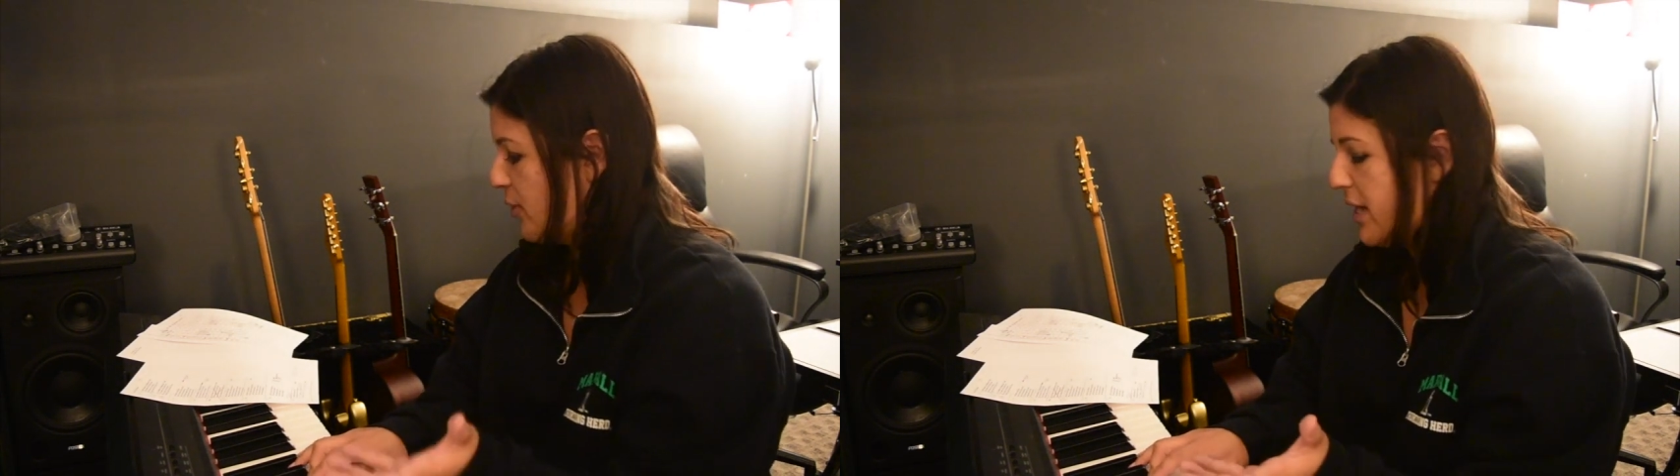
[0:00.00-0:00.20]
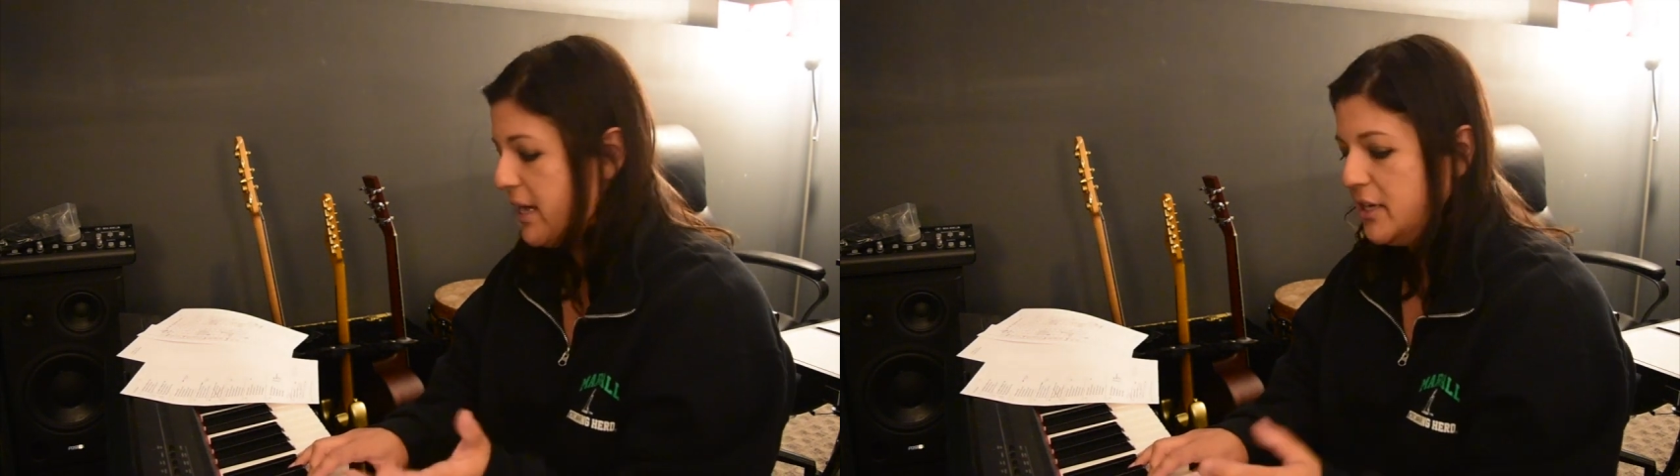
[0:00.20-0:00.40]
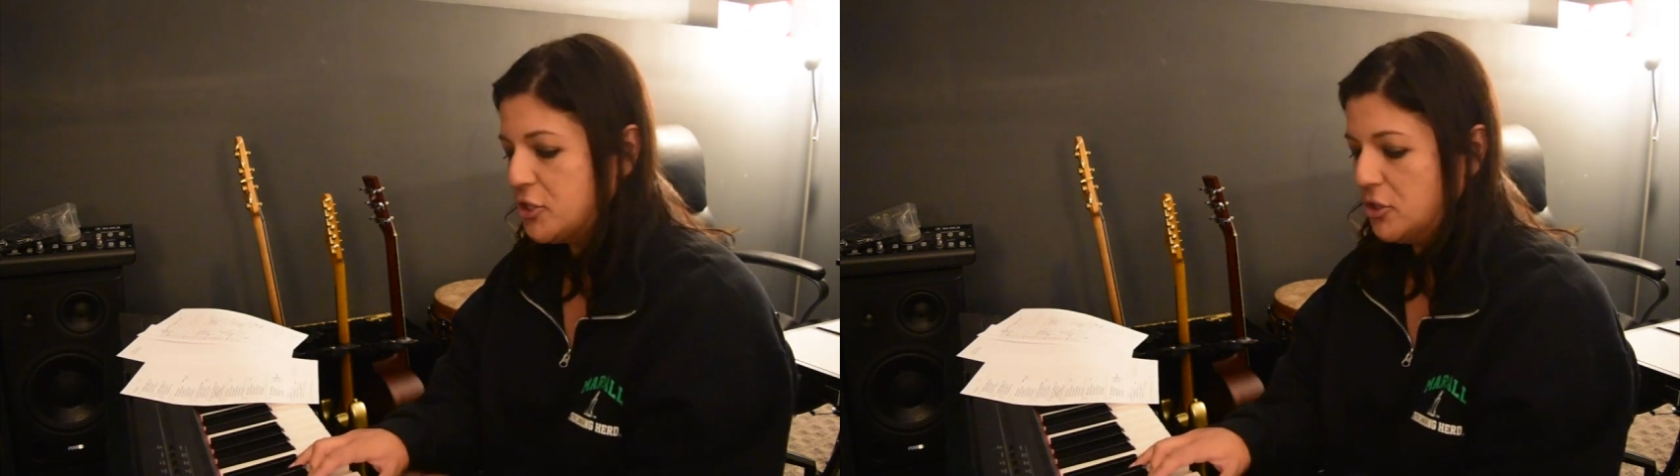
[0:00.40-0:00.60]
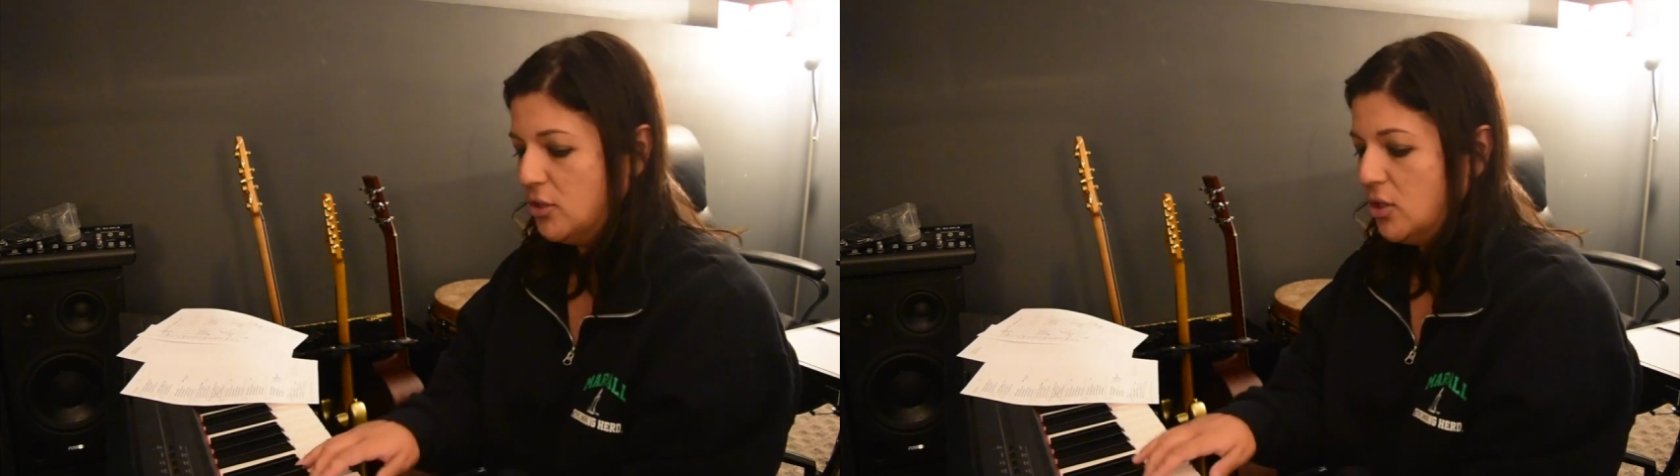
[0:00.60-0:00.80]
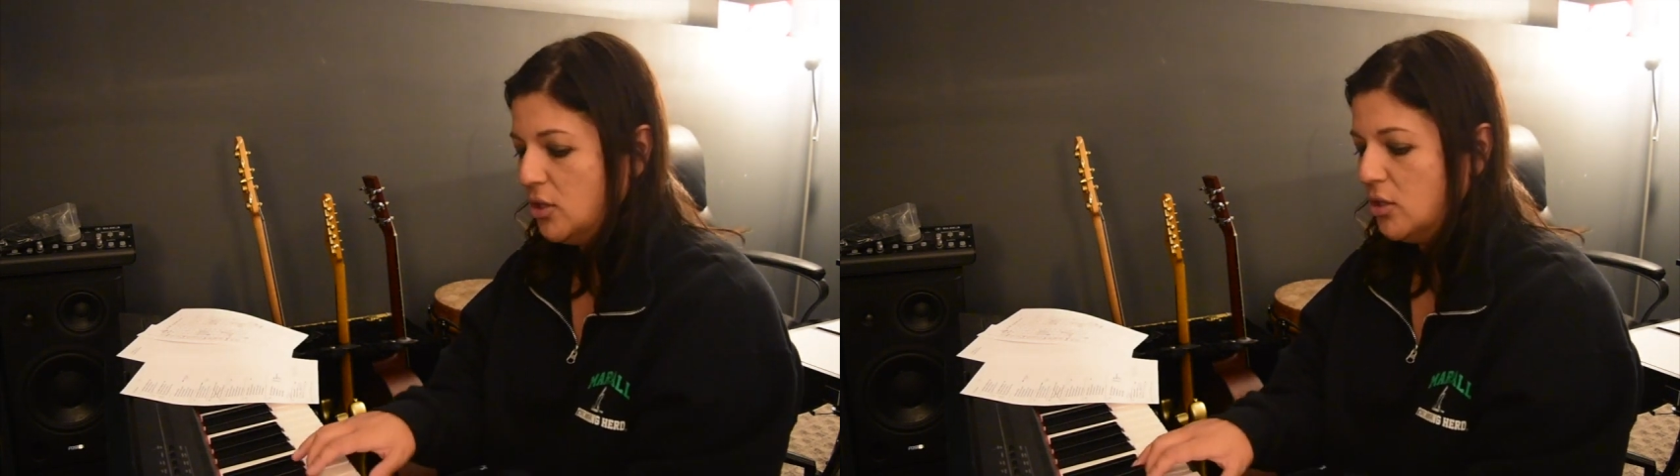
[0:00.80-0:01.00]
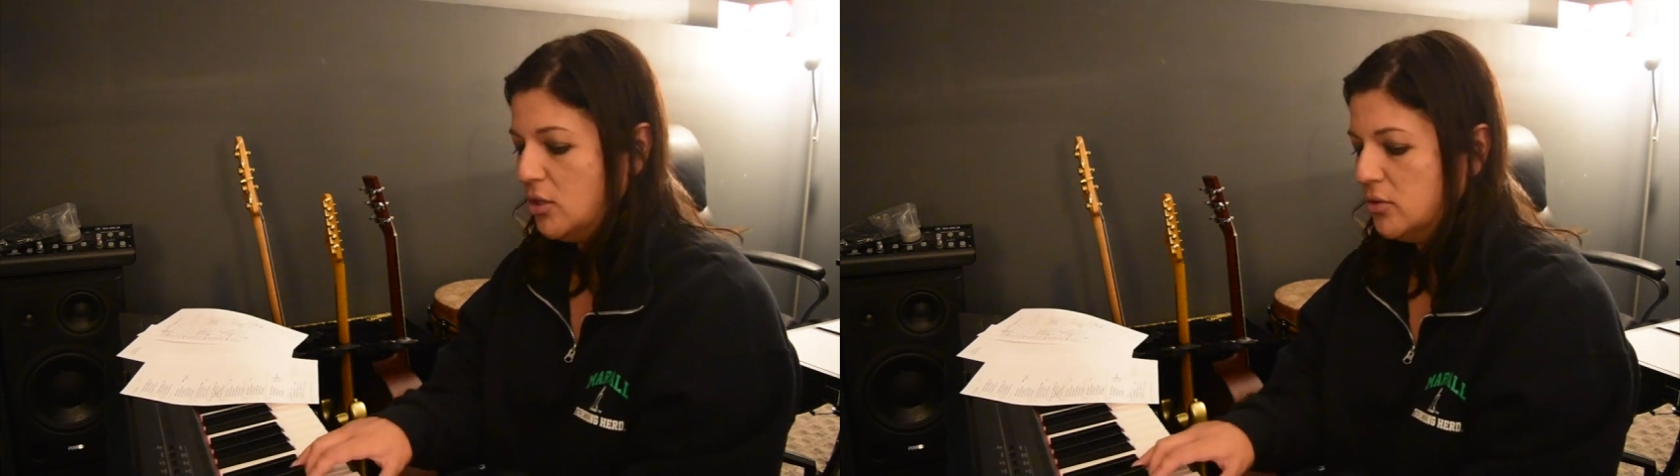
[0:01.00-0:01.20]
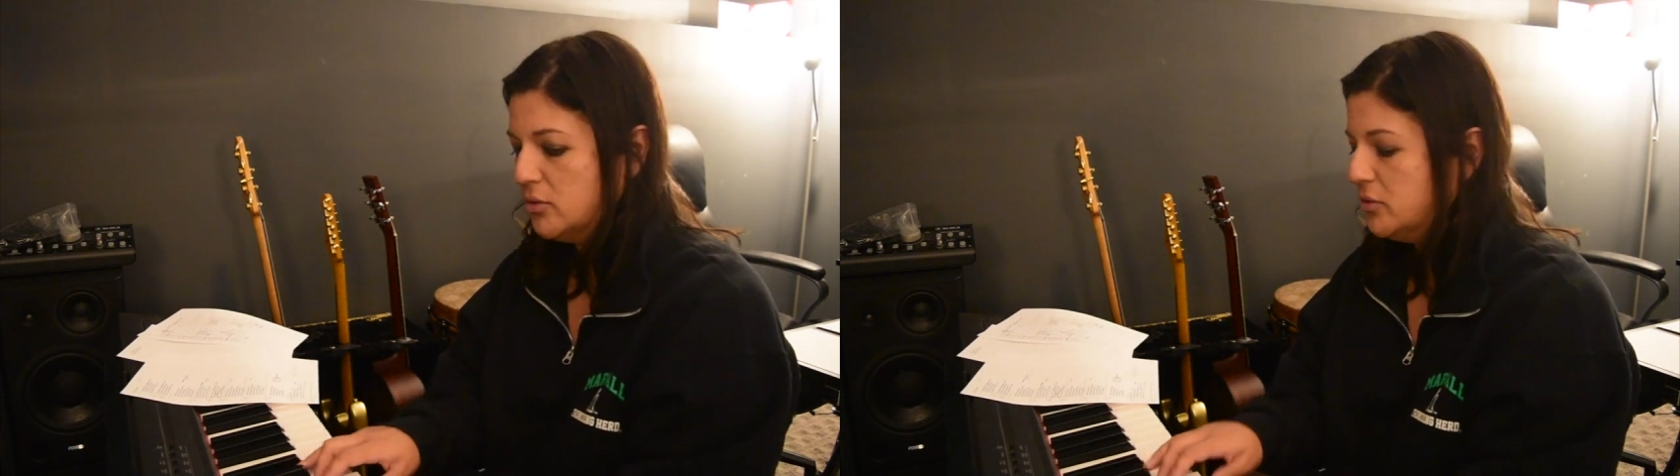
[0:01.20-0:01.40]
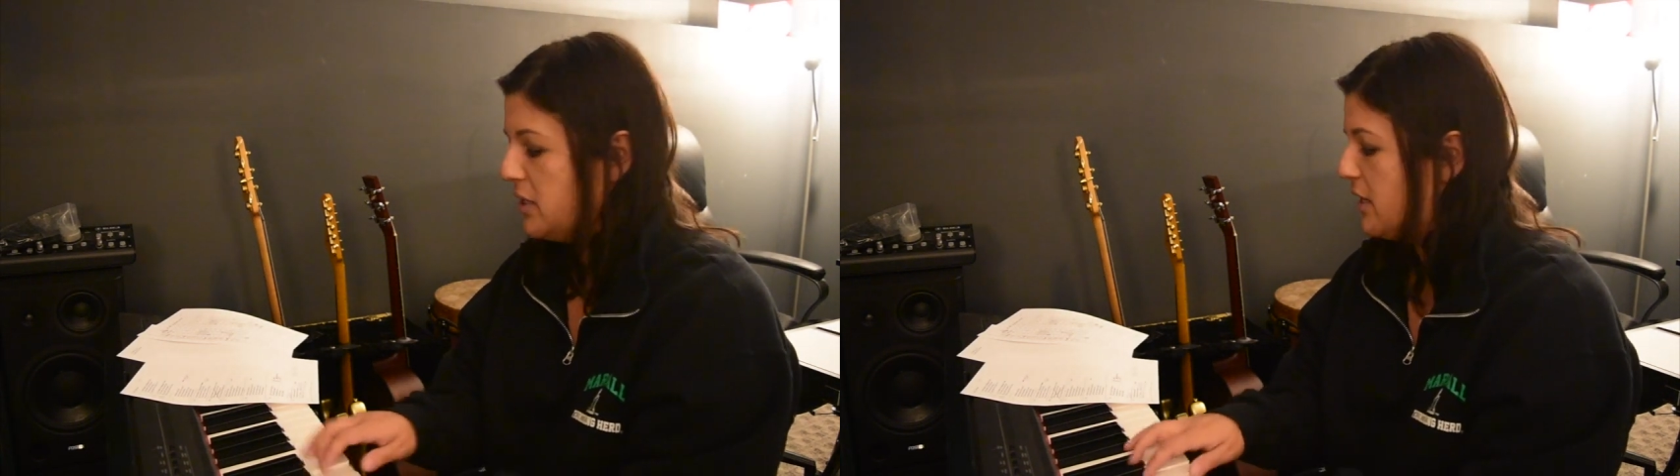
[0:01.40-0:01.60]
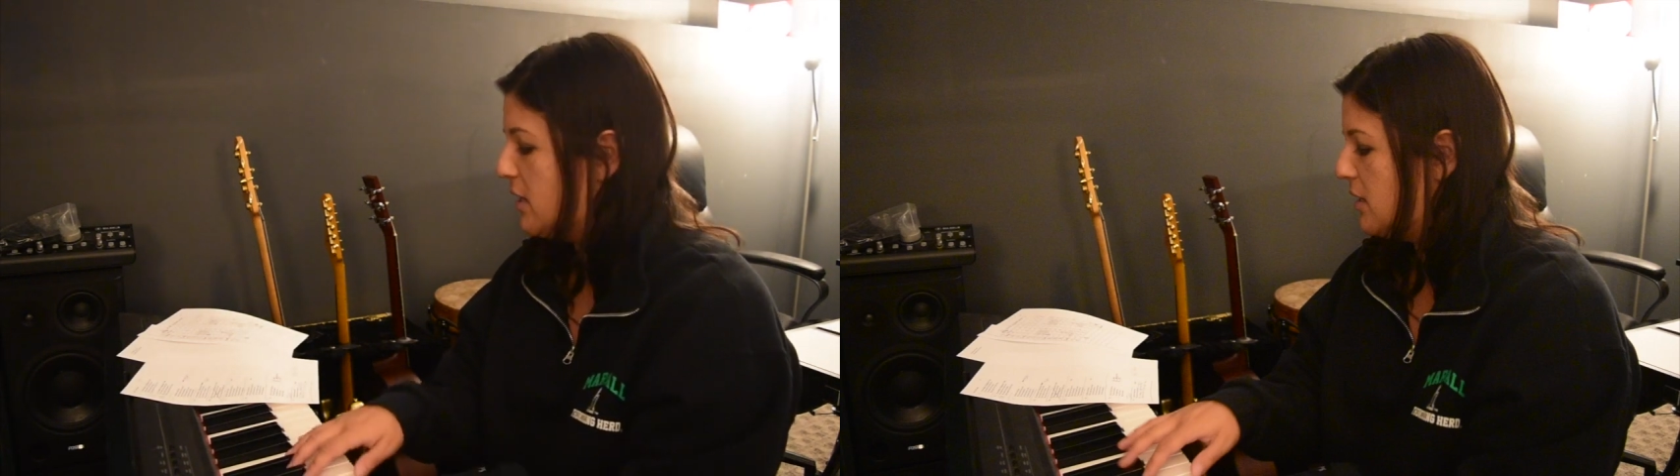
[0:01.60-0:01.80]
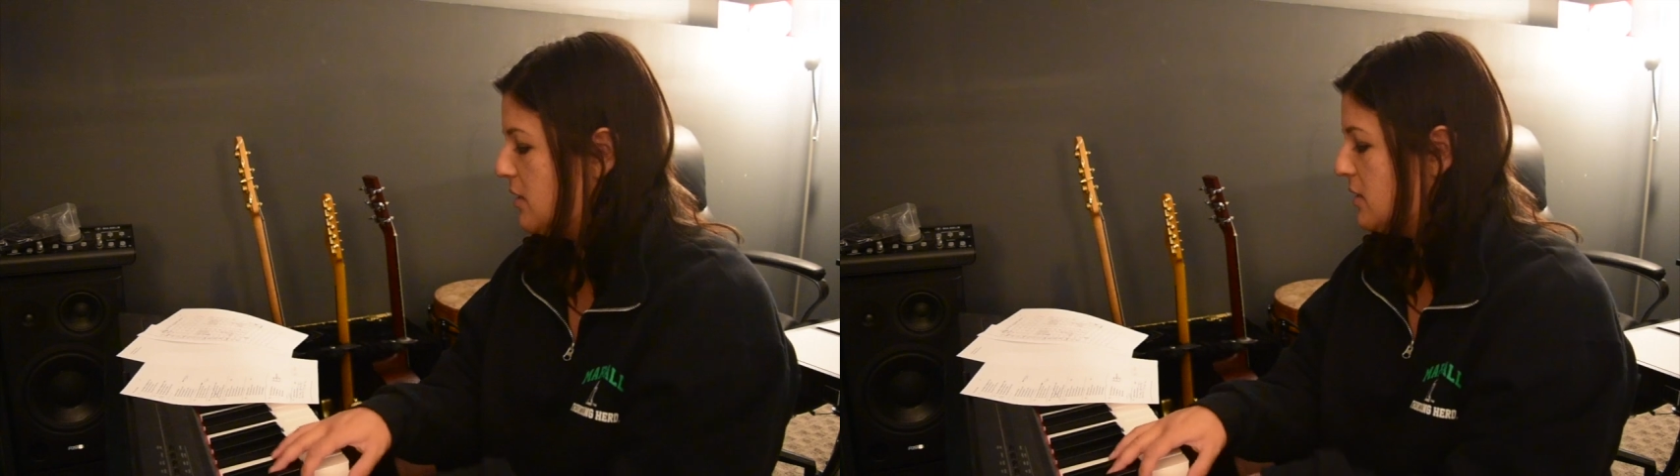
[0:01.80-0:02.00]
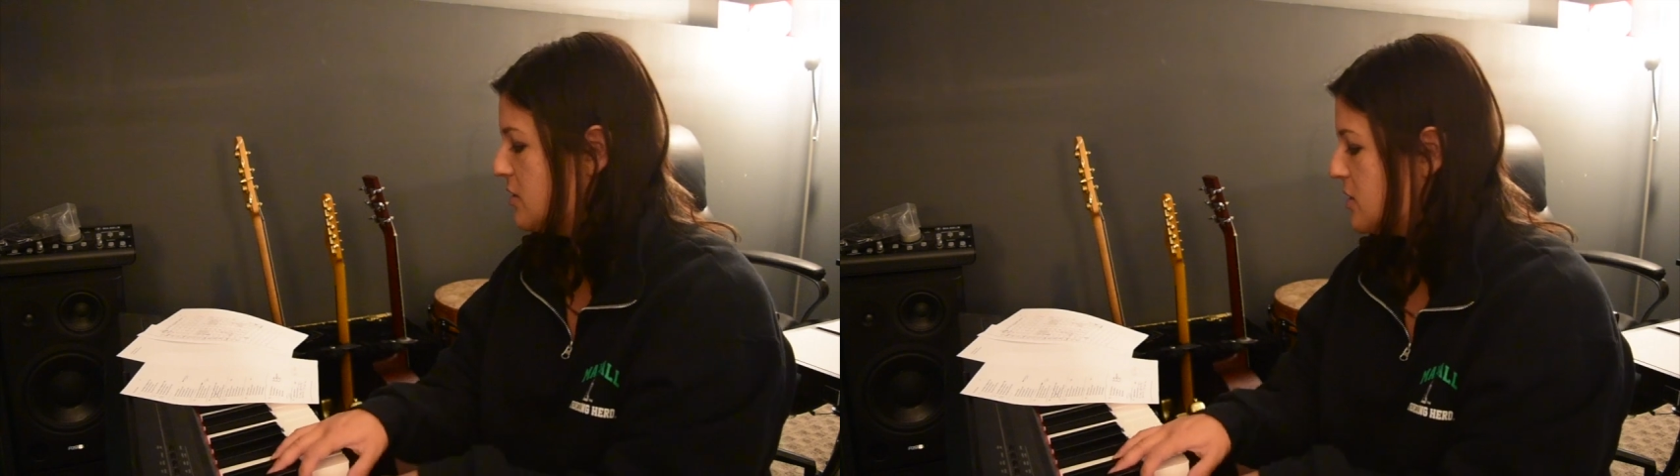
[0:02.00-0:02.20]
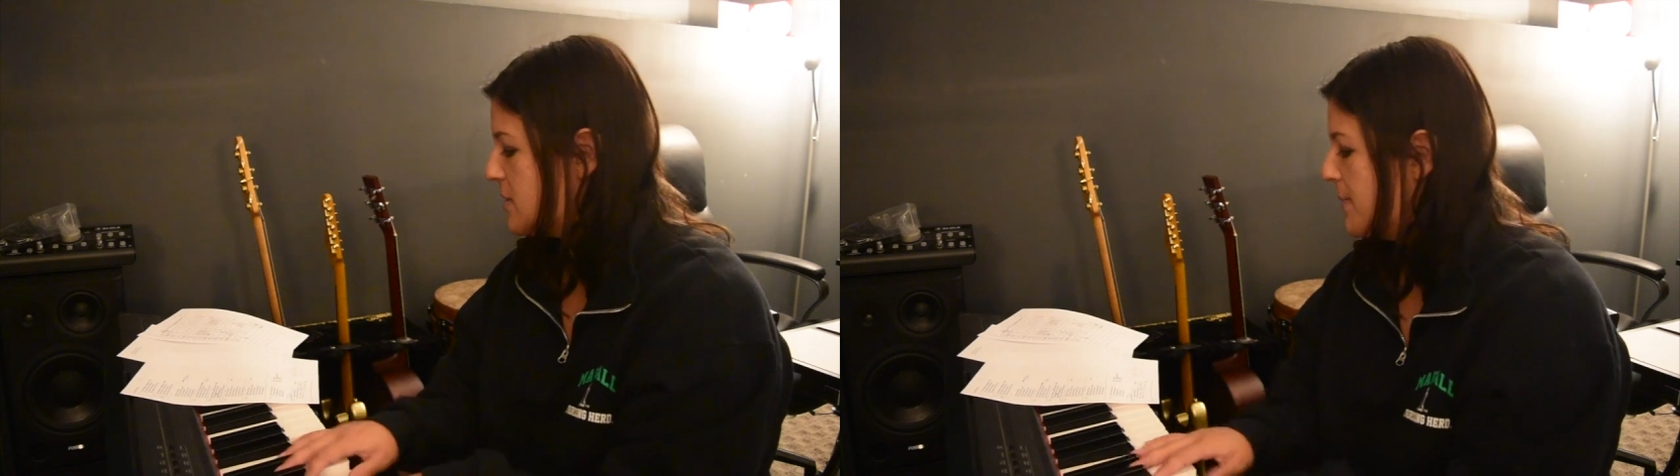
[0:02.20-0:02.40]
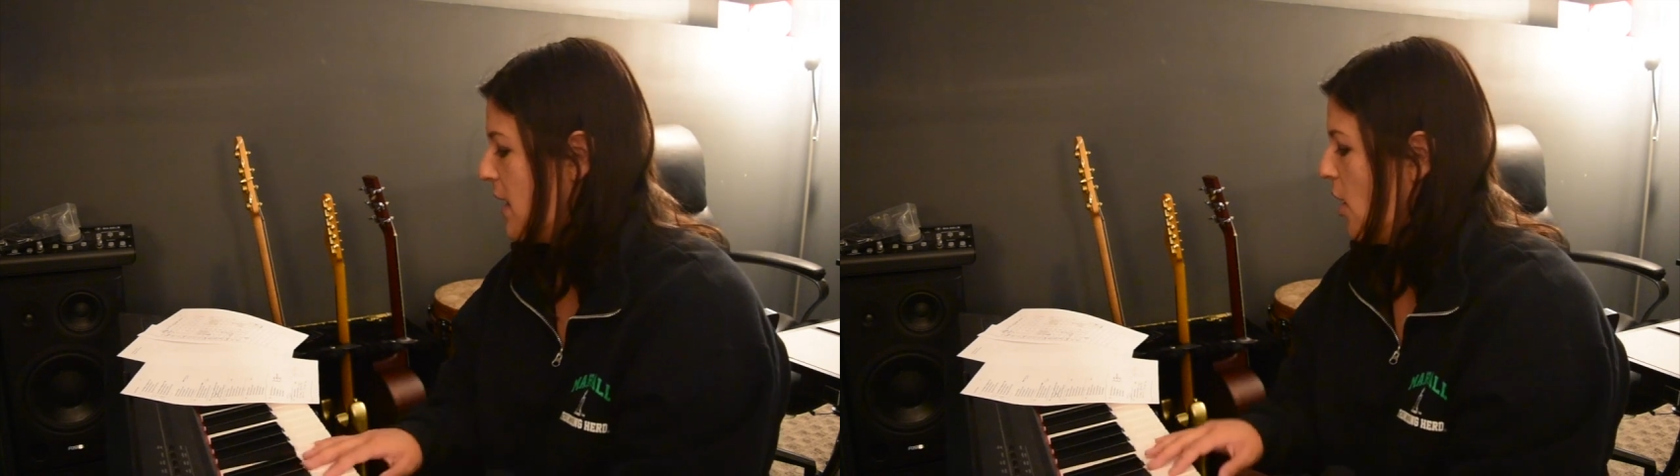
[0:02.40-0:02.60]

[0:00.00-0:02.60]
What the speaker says: fresh on us.